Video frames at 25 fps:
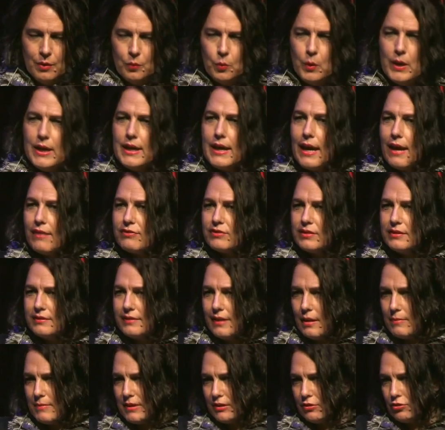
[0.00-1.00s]
We have to
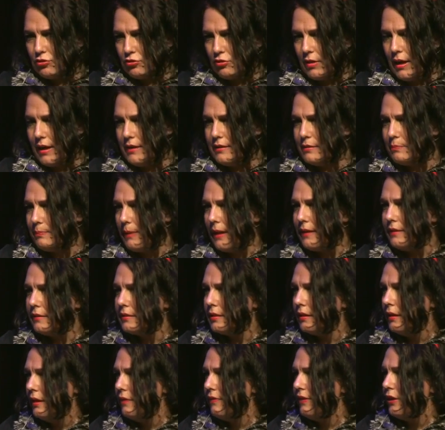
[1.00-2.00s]
demonstrate it's better
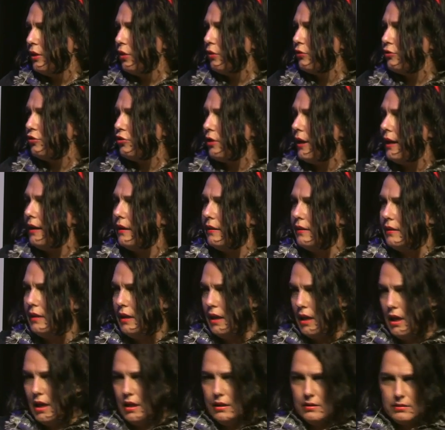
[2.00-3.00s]
to live in Australia than
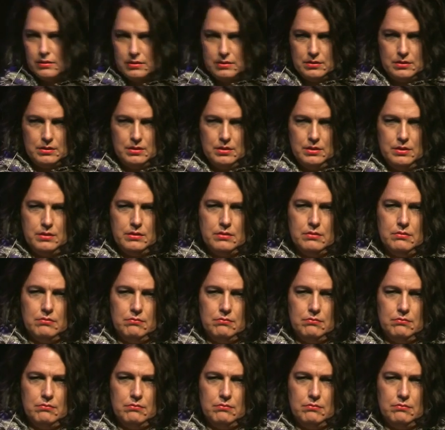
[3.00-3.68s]
it is to